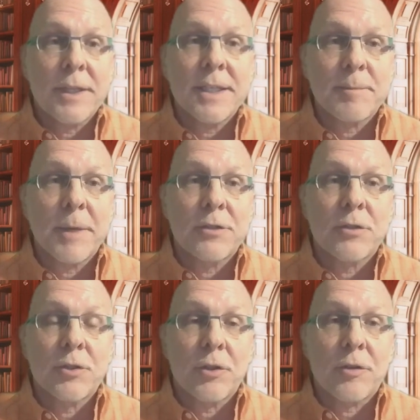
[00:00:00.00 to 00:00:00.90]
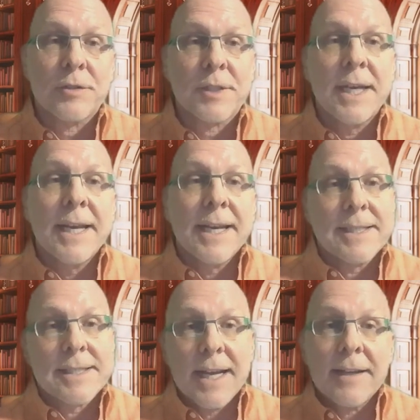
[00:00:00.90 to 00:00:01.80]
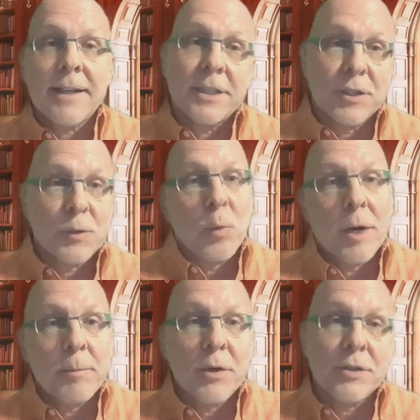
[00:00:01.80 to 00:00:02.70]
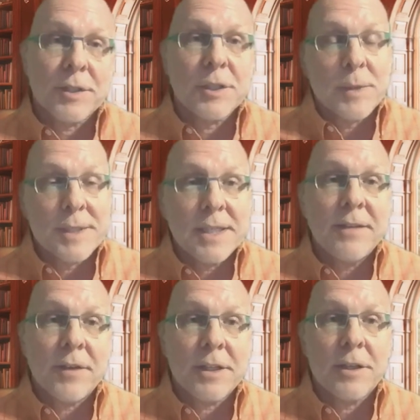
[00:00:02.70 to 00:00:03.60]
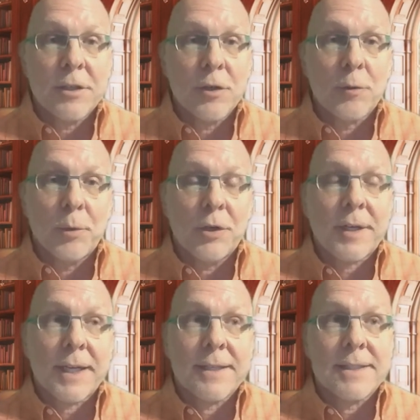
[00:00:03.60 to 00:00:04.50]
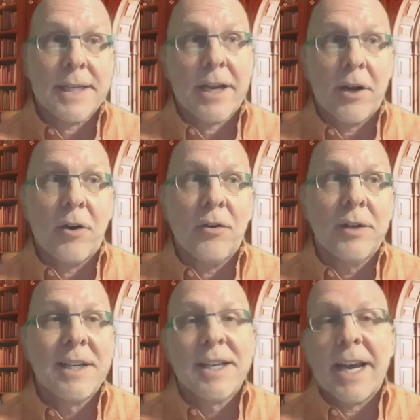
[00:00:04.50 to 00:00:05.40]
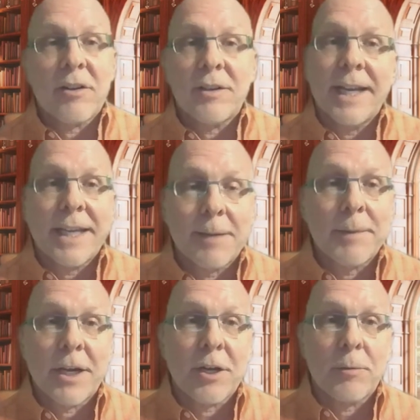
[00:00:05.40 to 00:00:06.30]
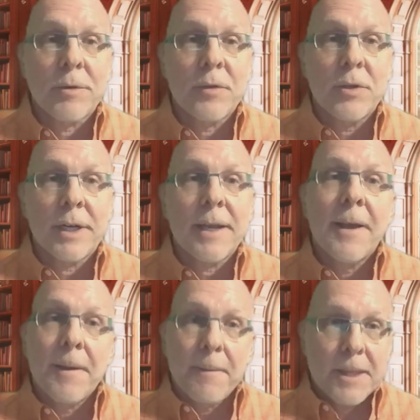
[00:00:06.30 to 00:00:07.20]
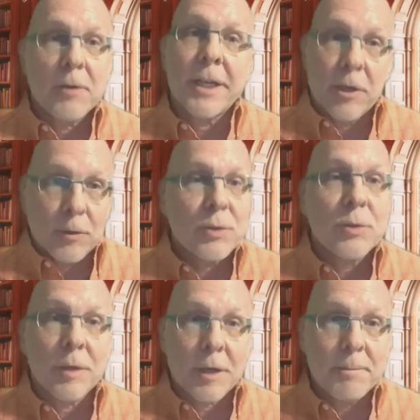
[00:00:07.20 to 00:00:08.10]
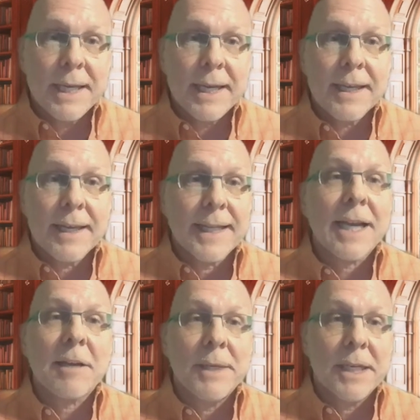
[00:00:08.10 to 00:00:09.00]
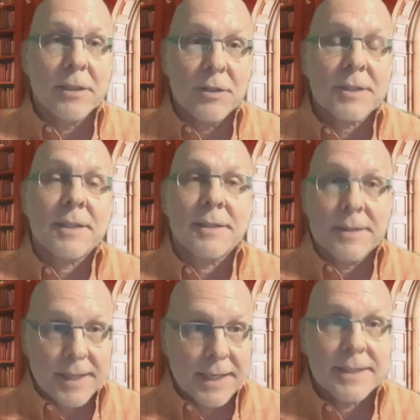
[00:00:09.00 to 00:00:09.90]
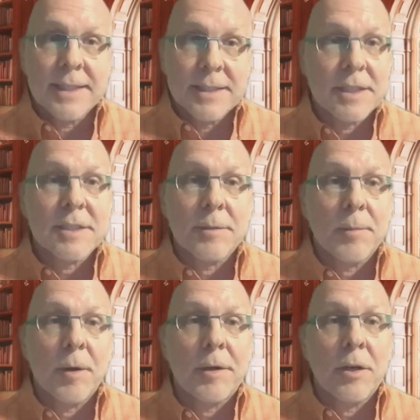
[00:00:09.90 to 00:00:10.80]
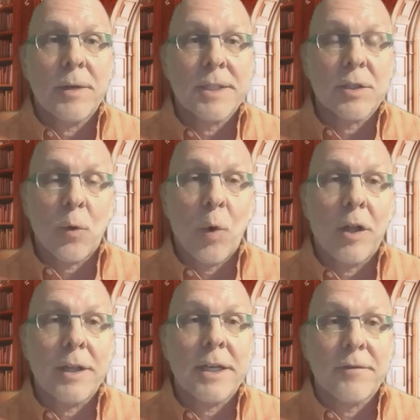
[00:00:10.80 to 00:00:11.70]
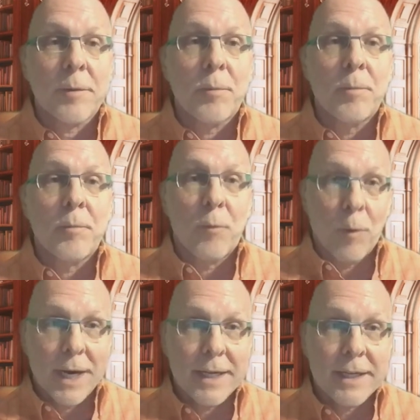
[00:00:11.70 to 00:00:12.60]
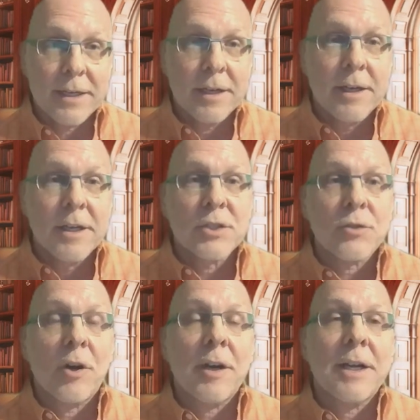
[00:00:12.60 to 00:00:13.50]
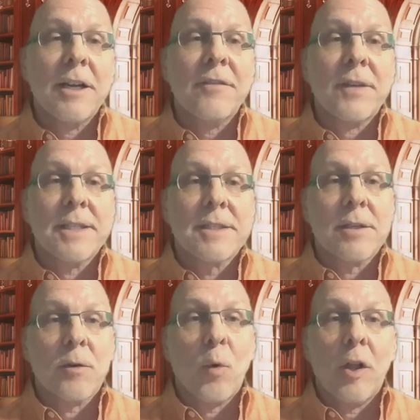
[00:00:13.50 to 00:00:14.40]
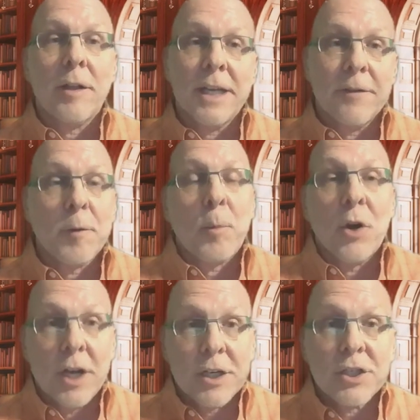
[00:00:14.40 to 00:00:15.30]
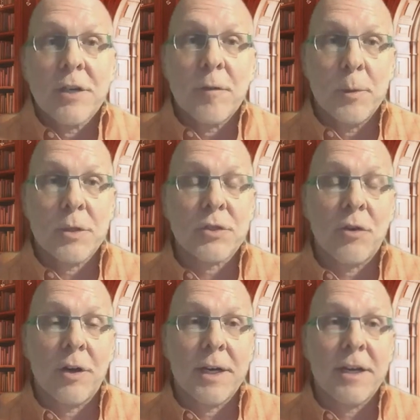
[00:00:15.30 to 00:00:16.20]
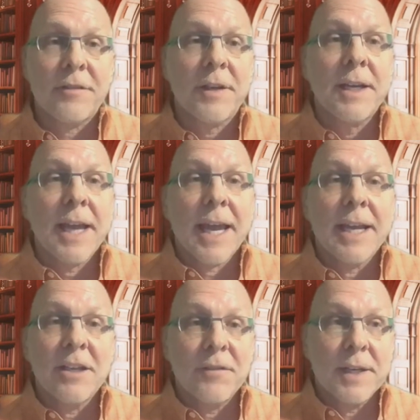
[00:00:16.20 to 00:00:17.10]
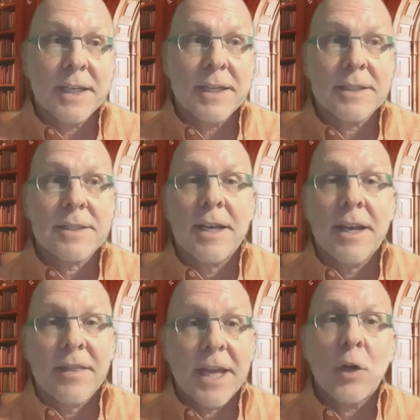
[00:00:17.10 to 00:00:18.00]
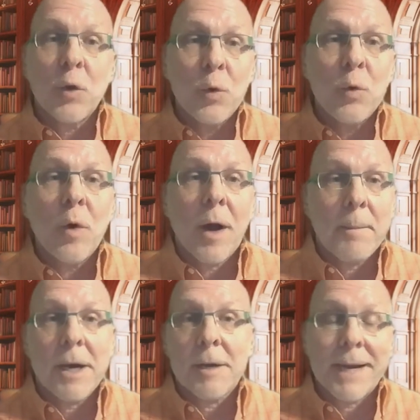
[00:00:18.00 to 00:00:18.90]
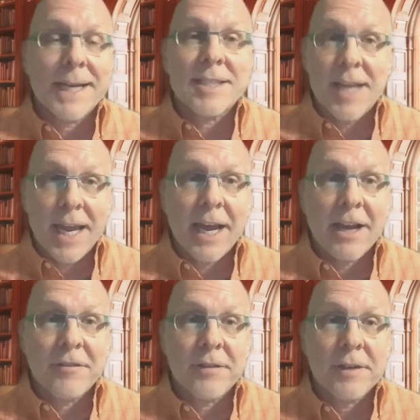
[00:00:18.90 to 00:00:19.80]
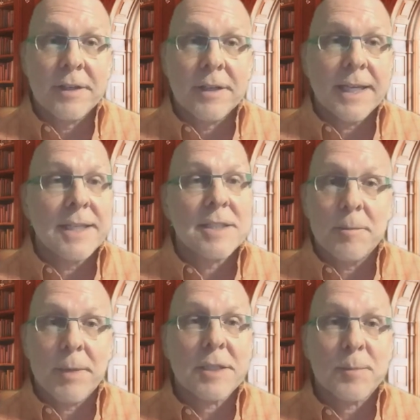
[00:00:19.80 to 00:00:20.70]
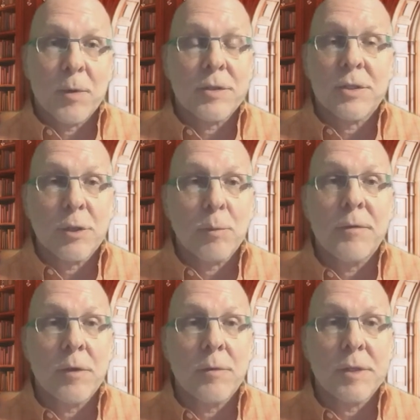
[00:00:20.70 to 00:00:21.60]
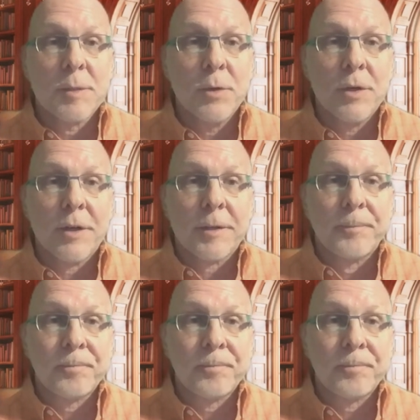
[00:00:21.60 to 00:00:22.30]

in these major journals. It's not like just one person is receiving your book and saying, oh, I don't like it, I'm not going to review it. It goes to a committee, and that committee looks and says, is this is the quality of the writing strong enough? Is the quality of the production of the book strong enough? And if it is, then who among my staff is the best person to review this book?